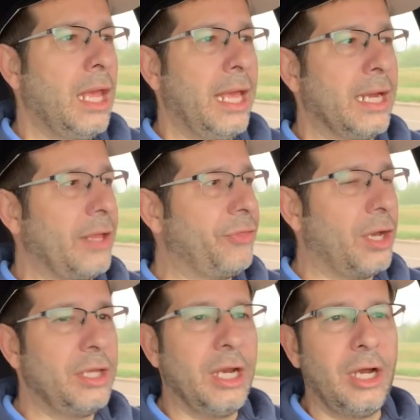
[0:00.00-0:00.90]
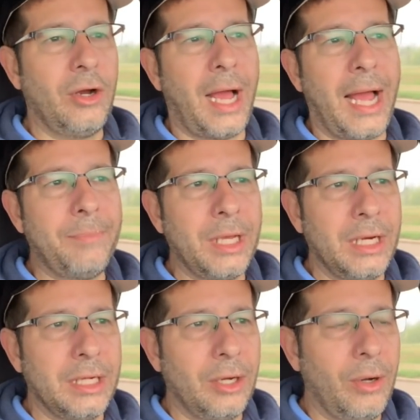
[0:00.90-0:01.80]
And I thought, you know, I'm
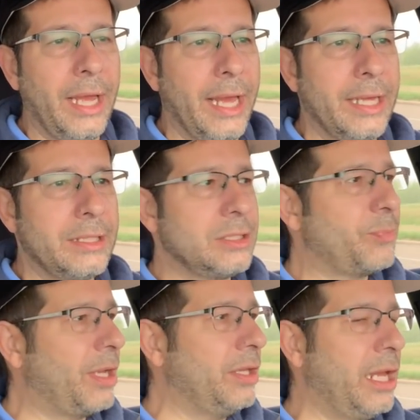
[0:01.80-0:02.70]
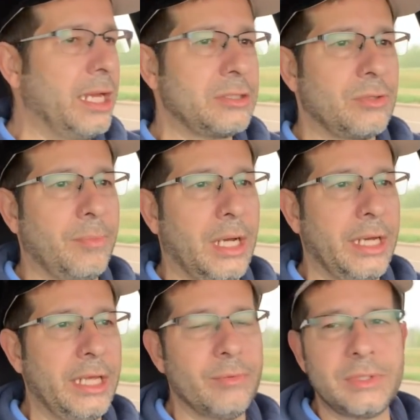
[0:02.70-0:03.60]
going to go ahead and spend the extra
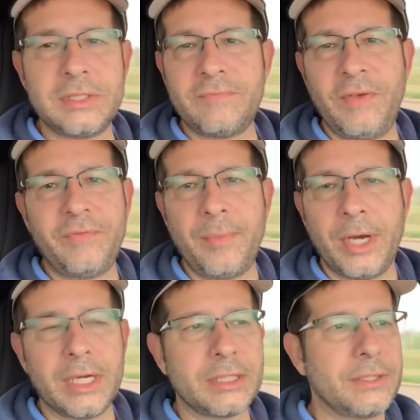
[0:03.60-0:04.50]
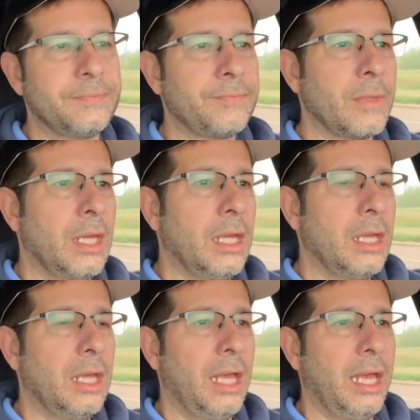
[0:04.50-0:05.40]
money, it was 50 bucks,
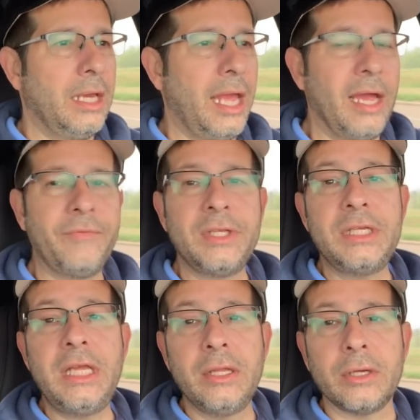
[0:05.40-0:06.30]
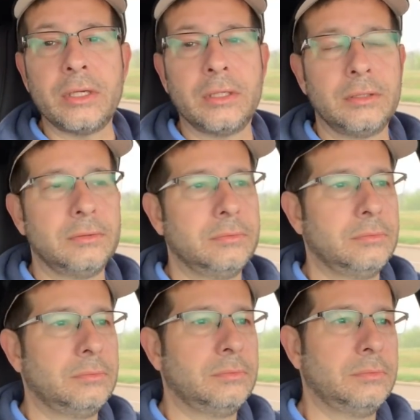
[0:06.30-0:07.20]
and have the dealer
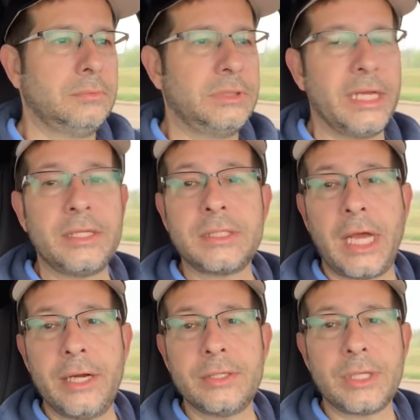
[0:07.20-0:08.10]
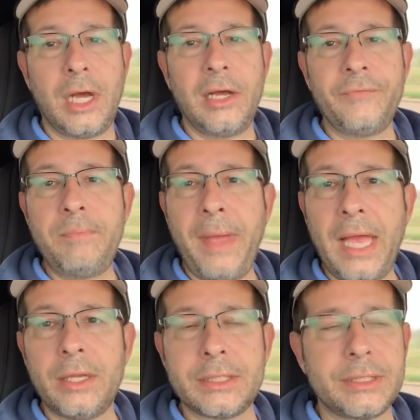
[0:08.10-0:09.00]
take the tires off and
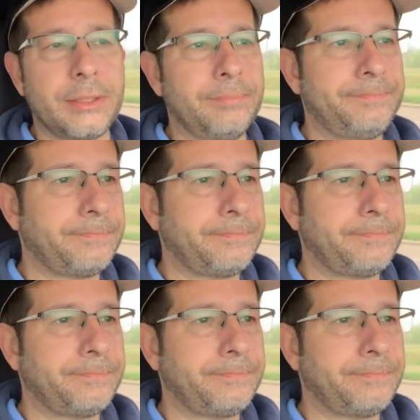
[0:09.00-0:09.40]
balance them.